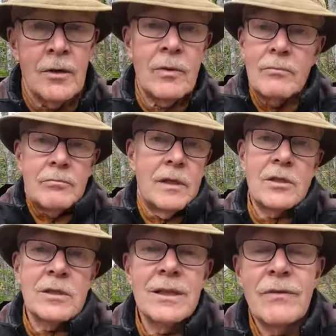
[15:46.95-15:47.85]
Well,
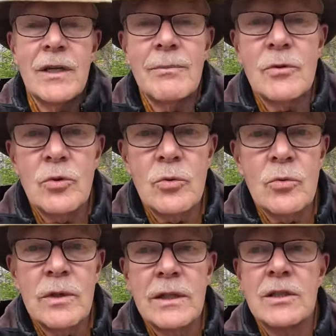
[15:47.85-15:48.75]
it's living up
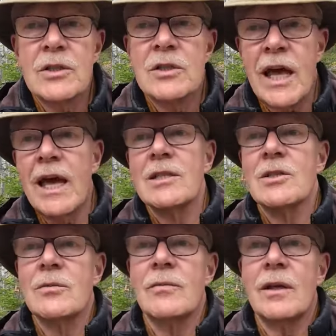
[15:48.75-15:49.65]
to its task